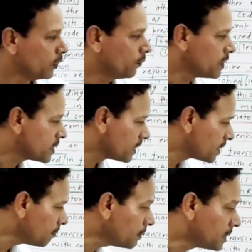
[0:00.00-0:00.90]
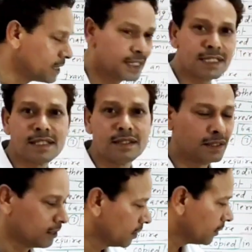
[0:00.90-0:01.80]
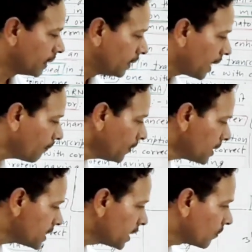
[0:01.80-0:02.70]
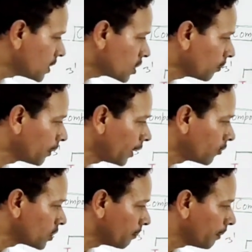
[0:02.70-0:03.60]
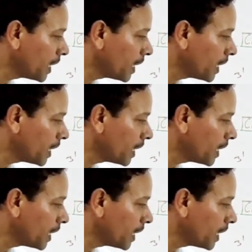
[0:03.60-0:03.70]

which resembles the definite sequence of nitrogen